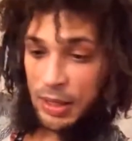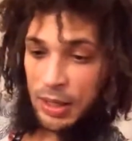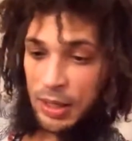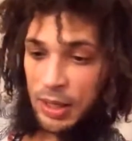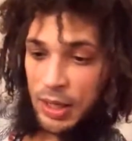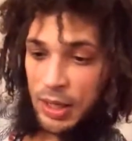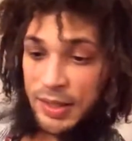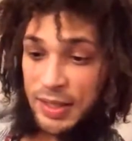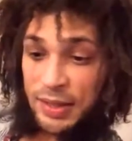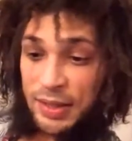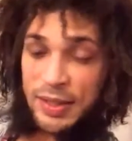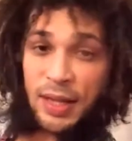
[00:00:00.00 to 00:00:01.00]
It's
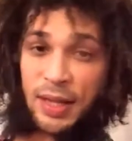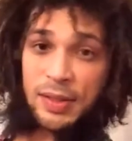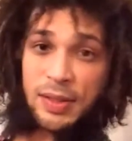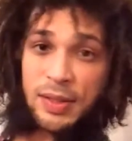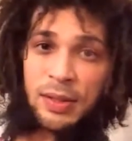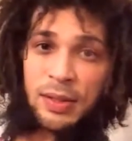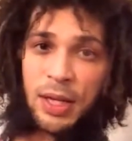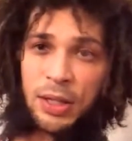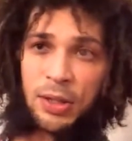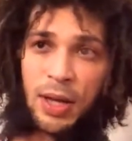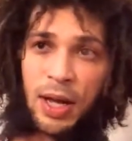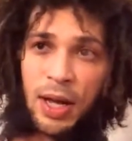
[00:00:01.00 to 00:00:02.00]
intense. Like, you
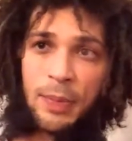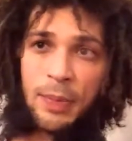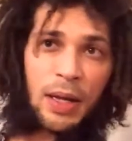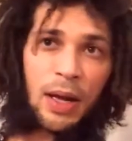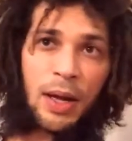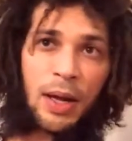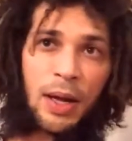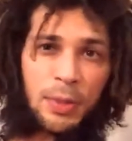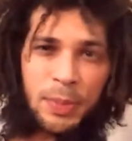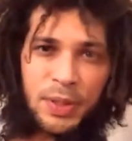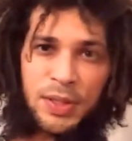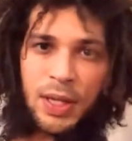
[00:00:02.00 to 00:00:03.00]
got to be
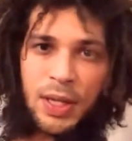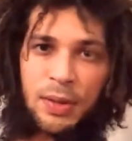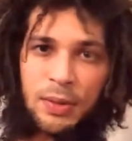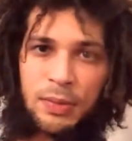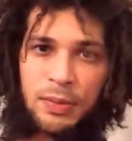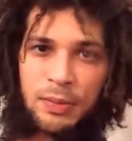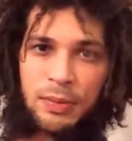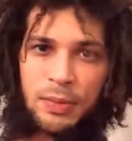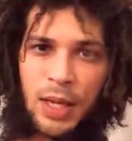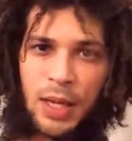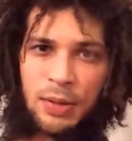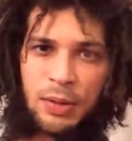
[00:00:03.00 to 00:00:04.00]
100%
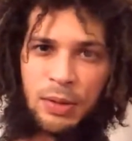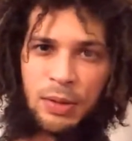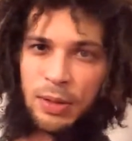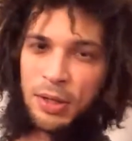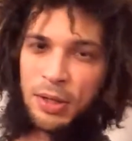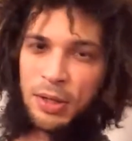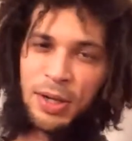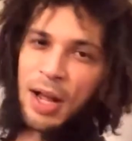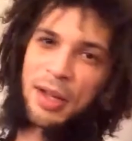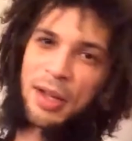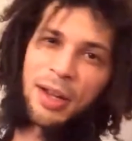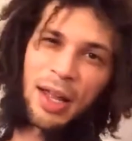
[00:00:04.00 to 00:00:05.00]
in, or you're not
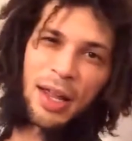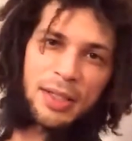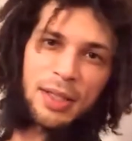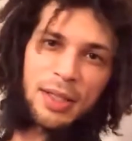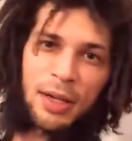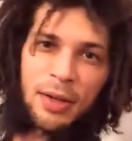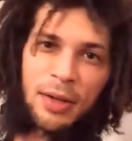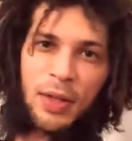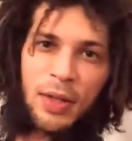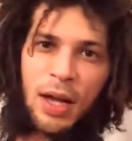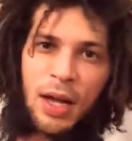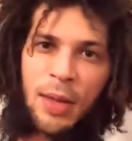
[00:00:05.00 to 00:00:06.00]
going to last there.
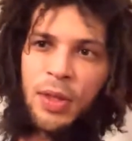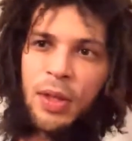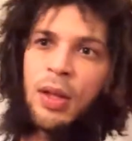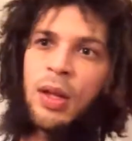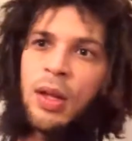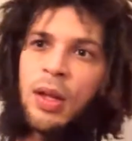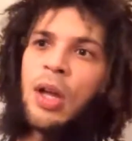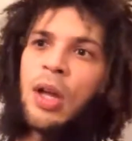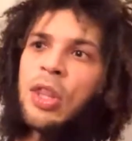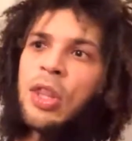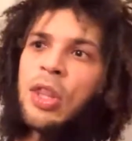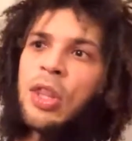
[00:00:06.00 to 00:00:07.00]
The
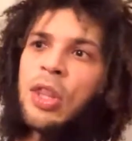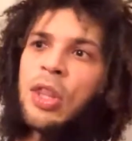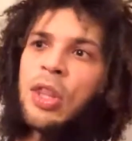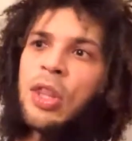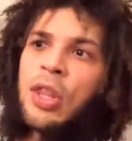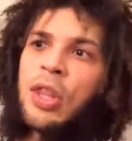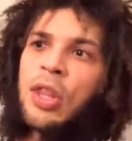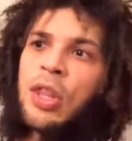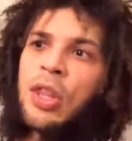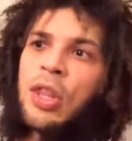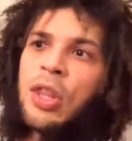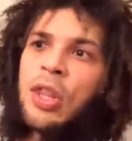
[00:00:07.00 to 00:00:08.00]
Mercury Pro Wrestling
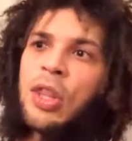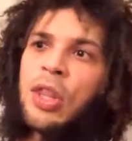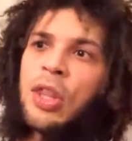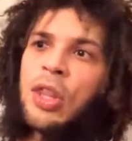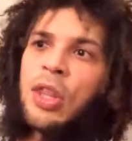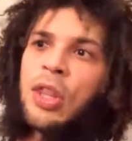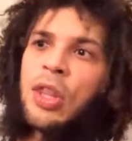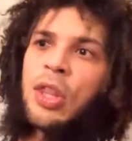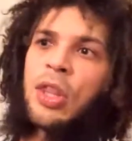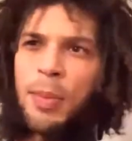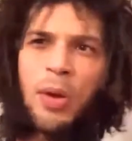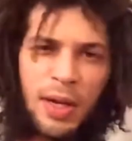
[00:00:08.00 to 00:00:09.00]
Academy is the school that
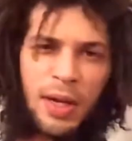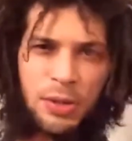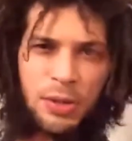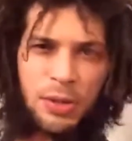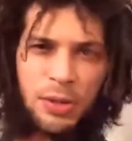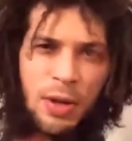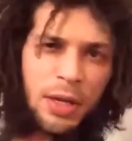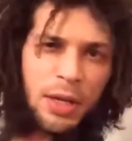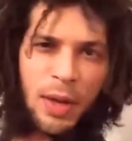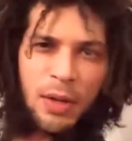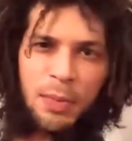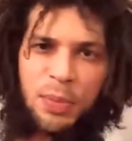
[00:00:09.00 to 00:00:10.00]
most of the wrestlers in
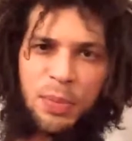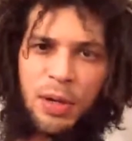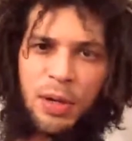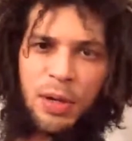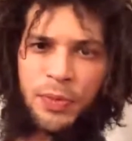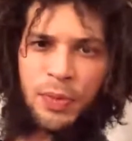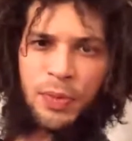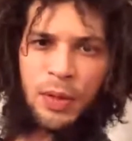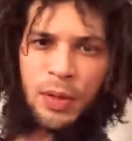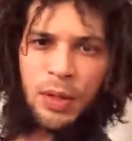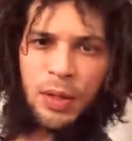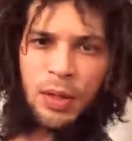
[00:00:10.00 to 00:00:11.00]
Rocky Mountain Pro
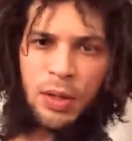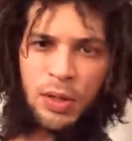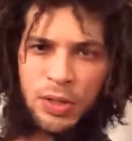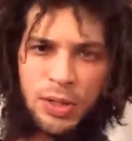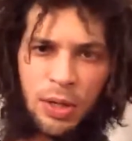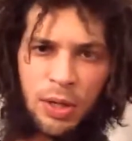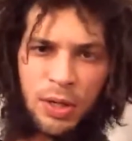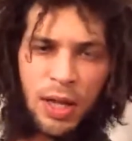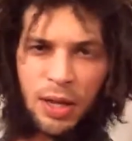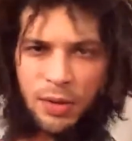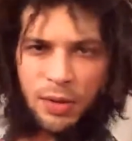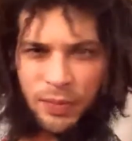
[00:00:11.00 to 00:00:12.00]

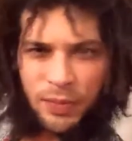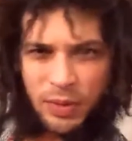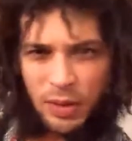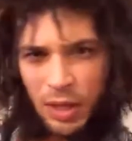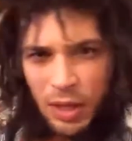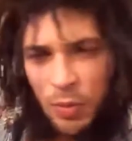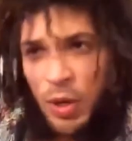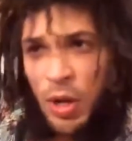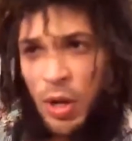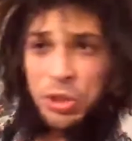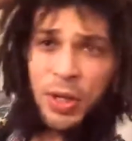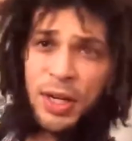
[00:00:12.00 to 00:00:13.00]
started at. We
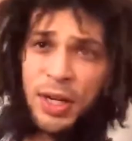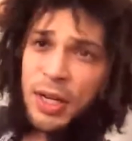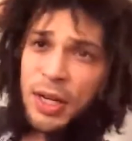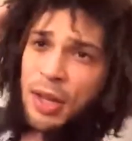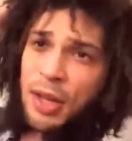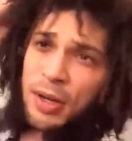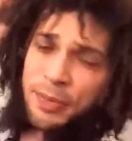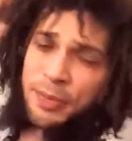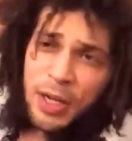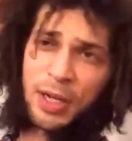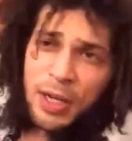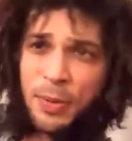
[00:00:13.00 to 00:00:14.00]
all train together a
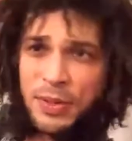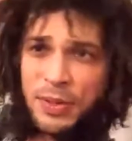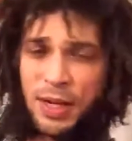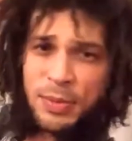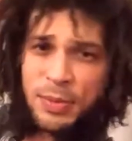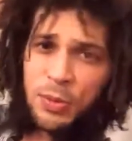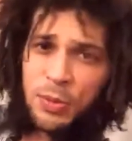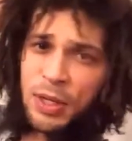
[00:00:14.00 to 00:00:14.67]
couple times a week.